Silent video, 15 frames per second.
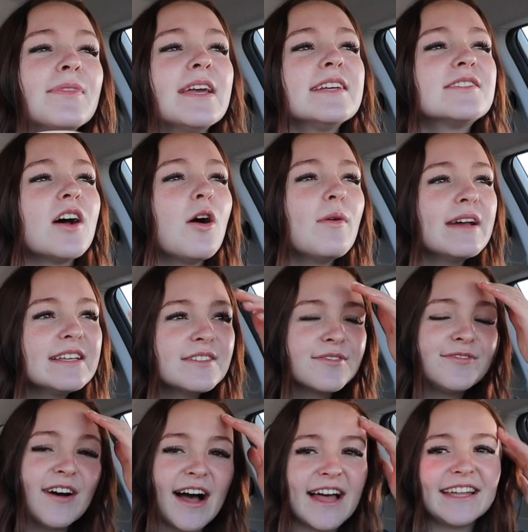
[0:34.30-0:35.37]
It's always
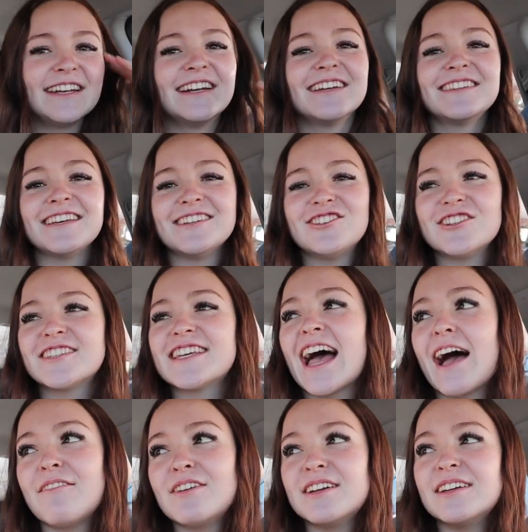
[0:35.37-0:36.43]
fun to just
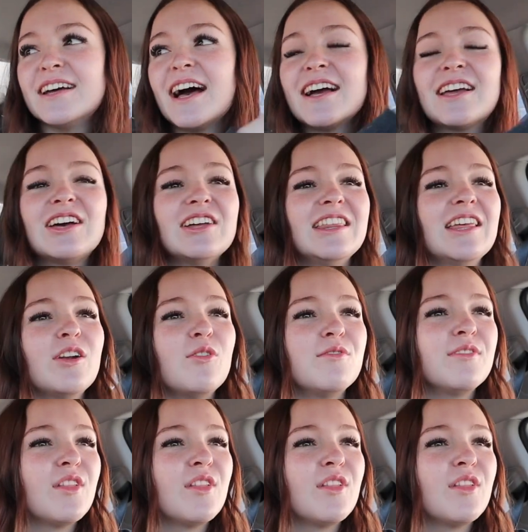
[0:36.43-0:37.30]
have a good little